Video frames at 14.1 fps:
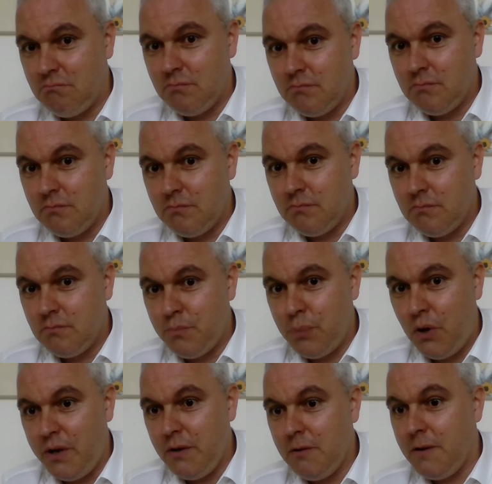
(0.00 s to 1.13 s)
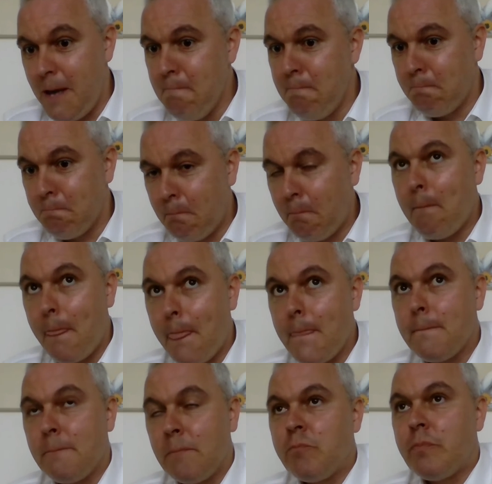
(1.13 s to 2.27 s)
Yep. No, I think that's a
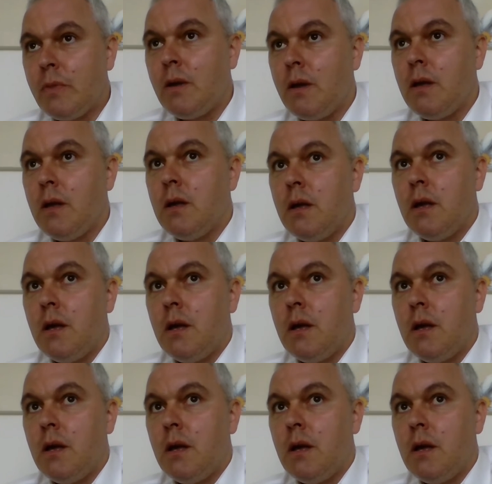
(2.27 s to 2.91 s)
fair point. Yeah.